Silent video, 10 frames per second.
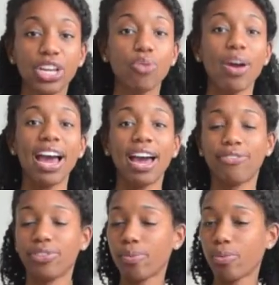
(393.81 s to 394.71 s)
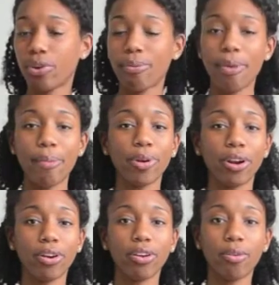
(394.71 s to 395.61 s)
you have to
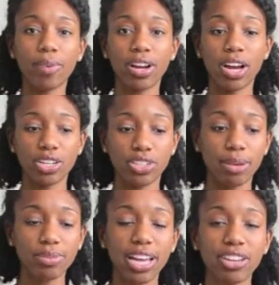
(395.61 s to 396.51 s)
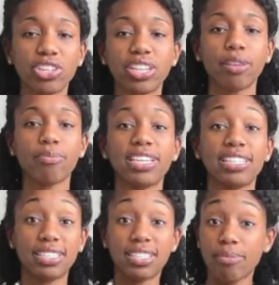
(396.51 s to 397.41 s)
remember, oh my gosh, I'm slouching, let me
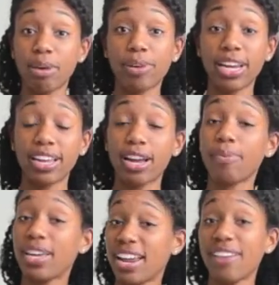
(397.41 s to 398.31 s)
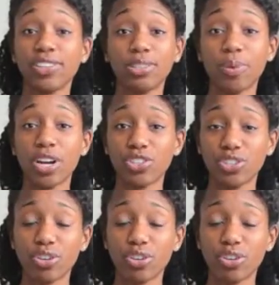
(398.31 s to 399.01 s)
sit my body up and have a good posture.